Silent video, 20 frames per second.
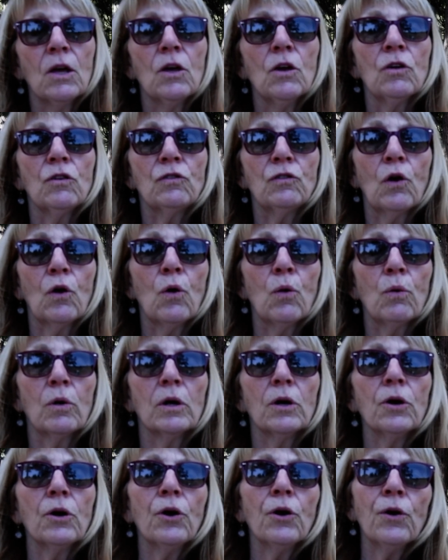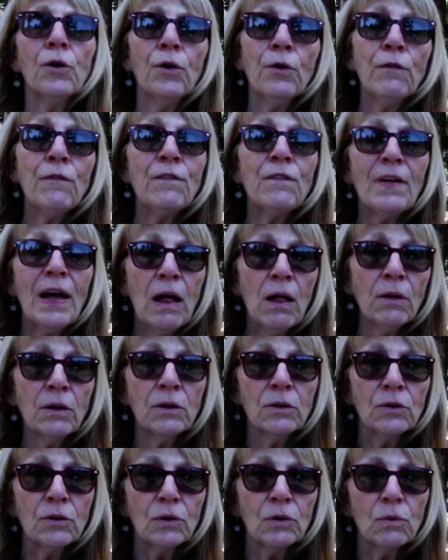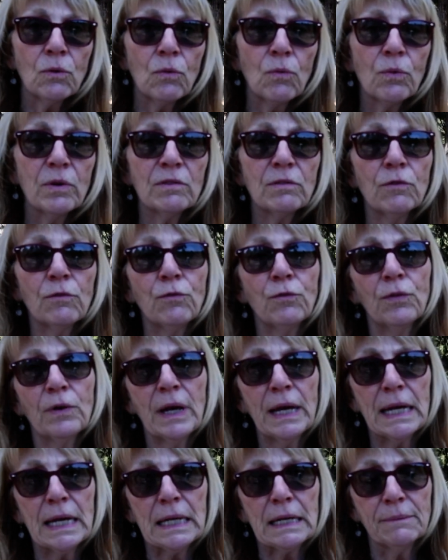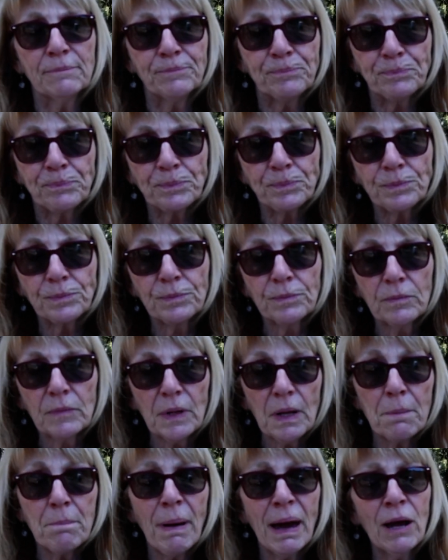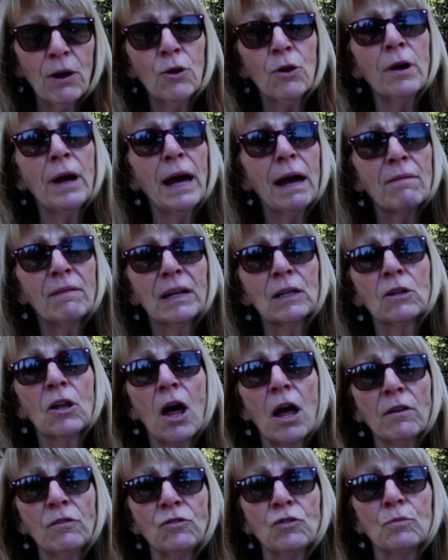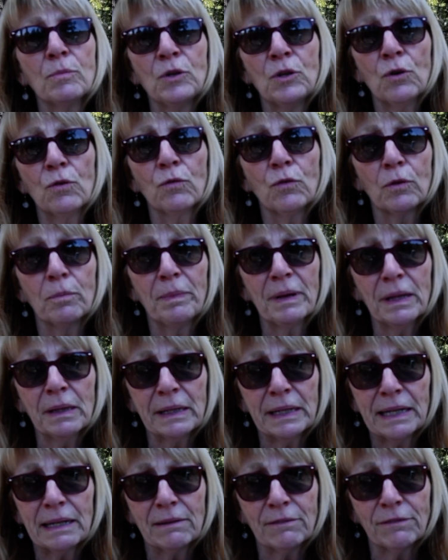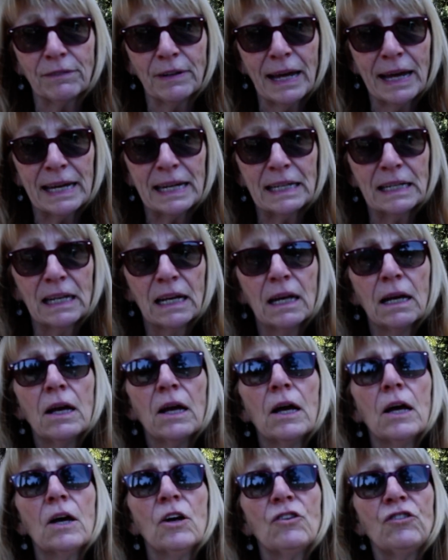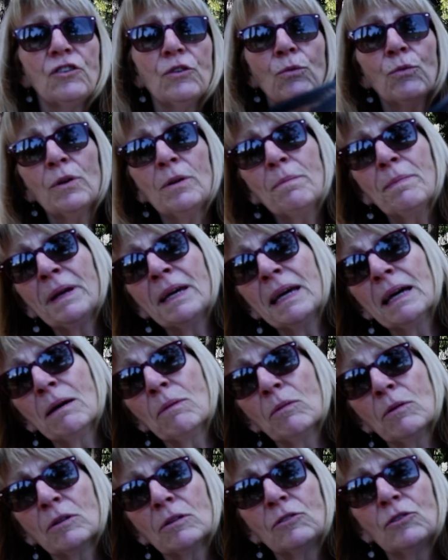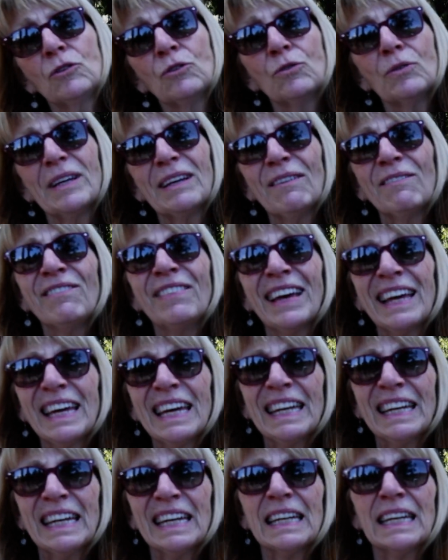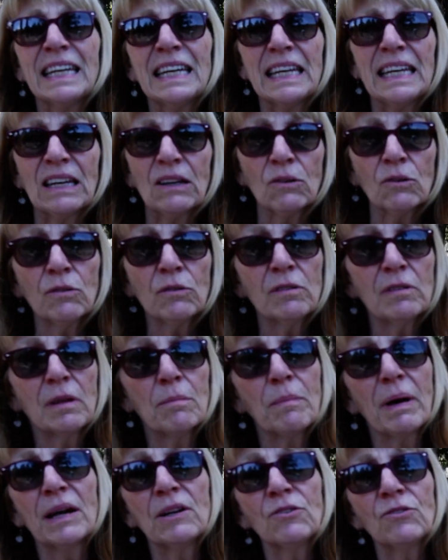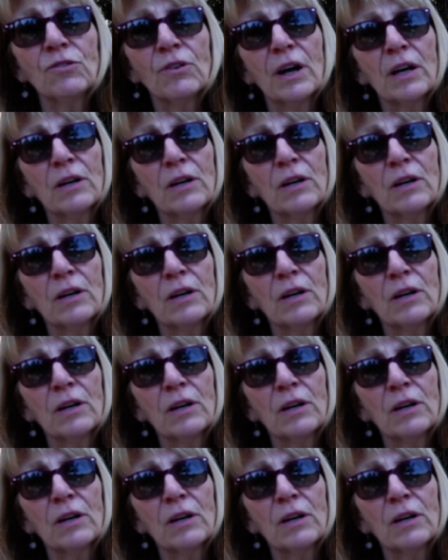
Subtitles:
So her falconer was afraid by her having lost her maneuverability in flight, she wouldn't be able to evade any eagles that might try